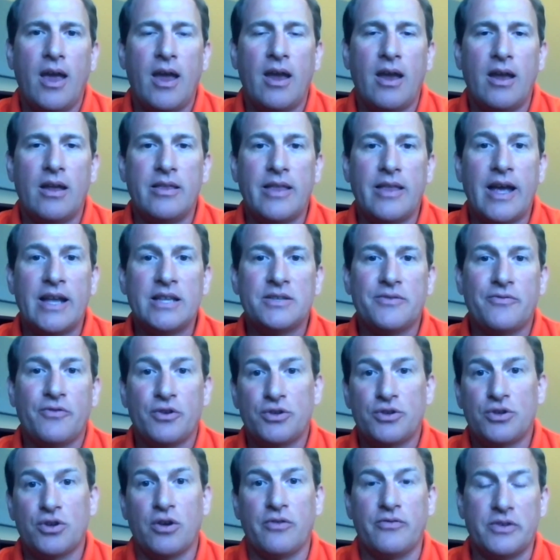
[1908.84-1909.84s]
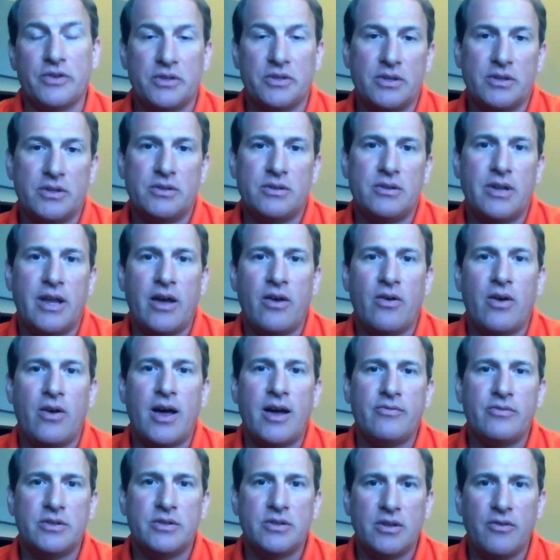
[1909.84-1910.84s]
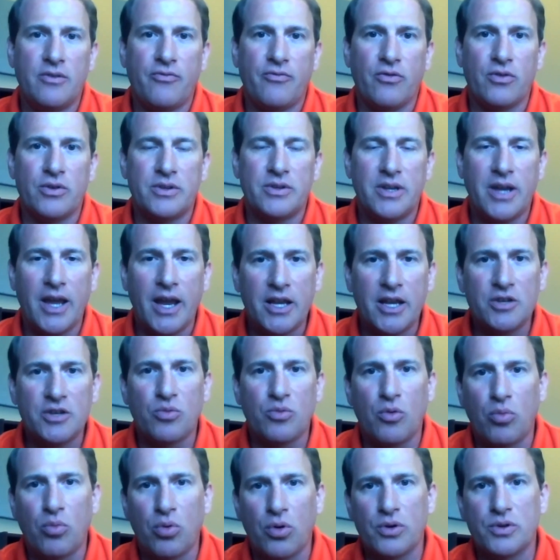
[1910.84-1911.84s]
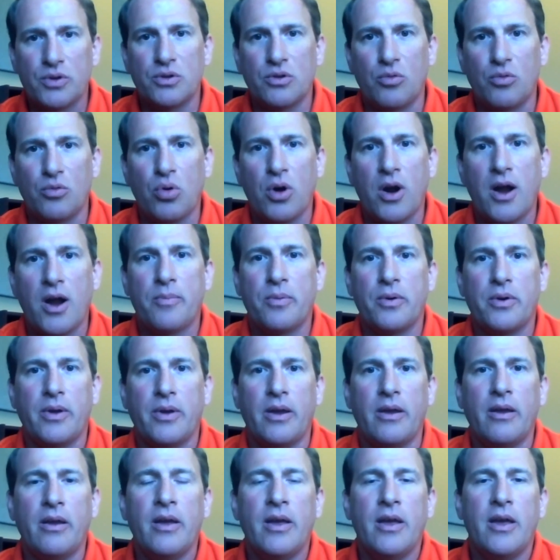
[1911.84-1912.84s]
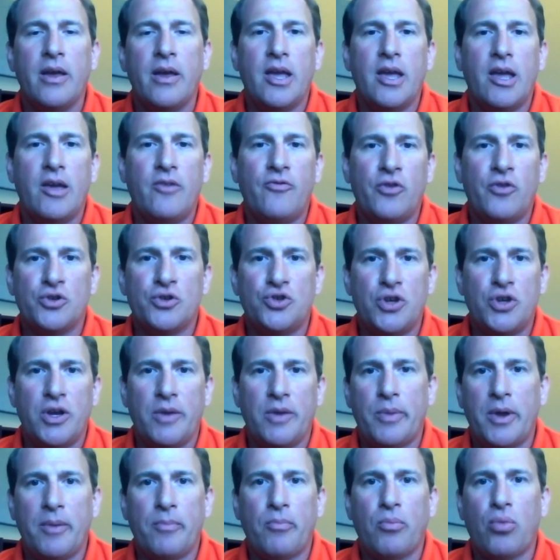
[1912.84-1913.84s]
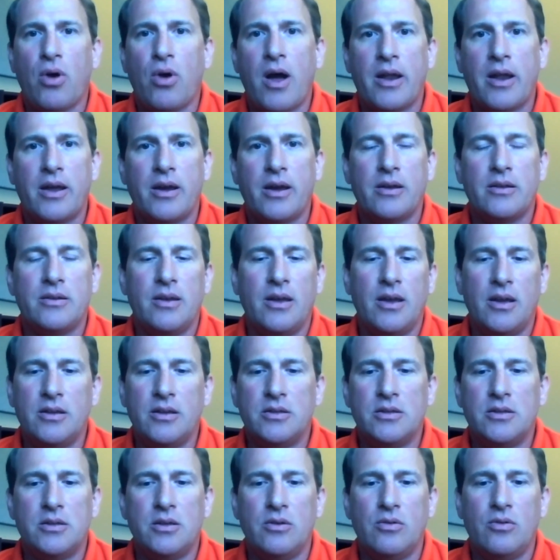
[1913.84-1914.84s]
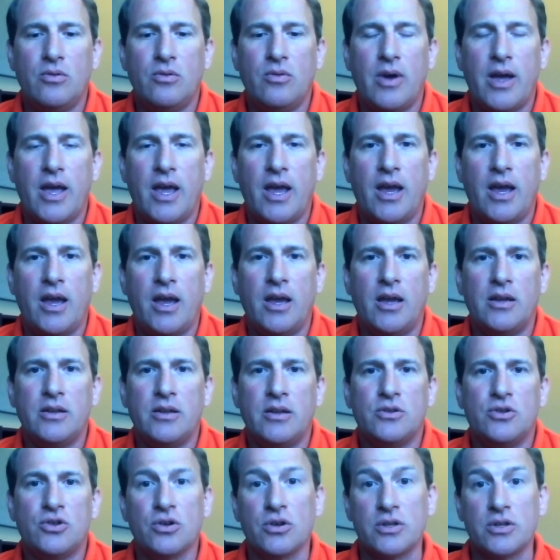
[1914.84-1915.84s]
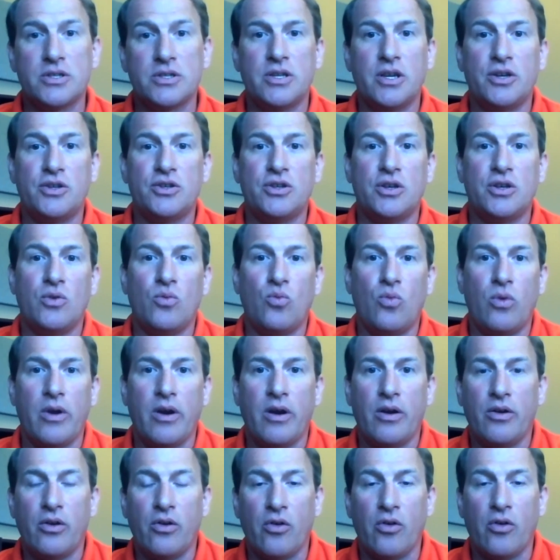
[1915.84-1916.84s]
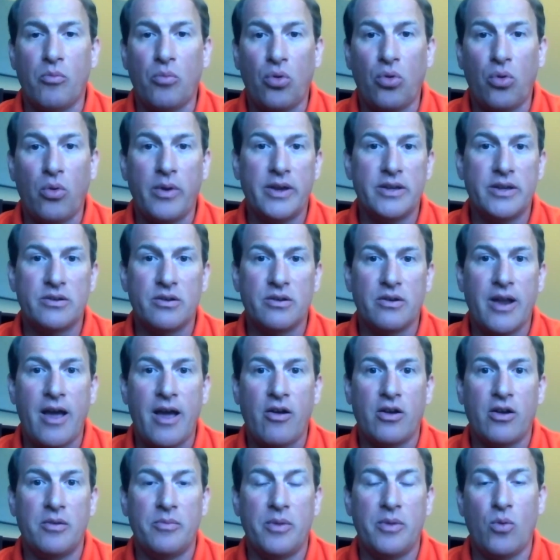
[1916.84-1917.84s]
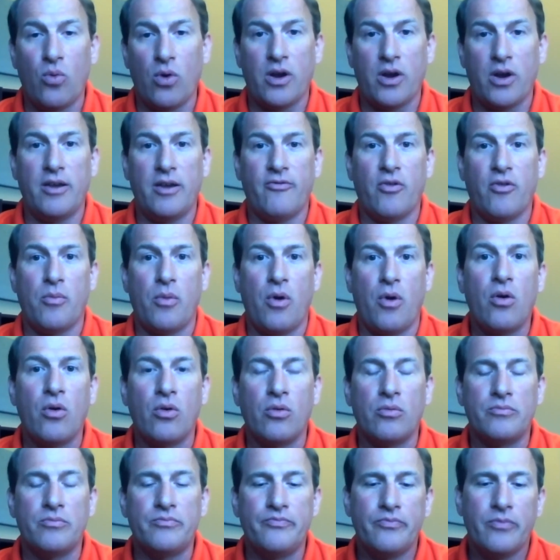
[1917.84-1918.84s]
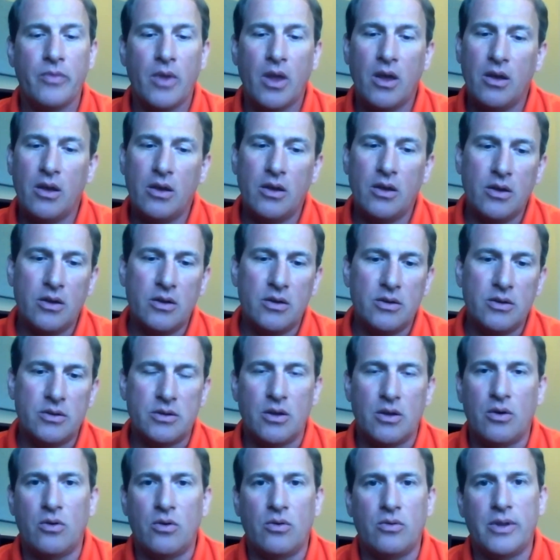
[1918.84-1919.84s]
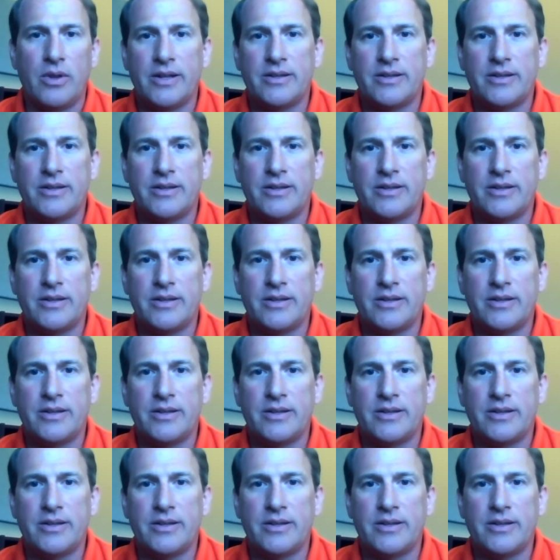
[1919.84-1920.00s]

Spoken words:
And that's for services. Now, obviously for tangible personal property, if you're shipping product into a jurisdiction where your employees are now going to be working from home, so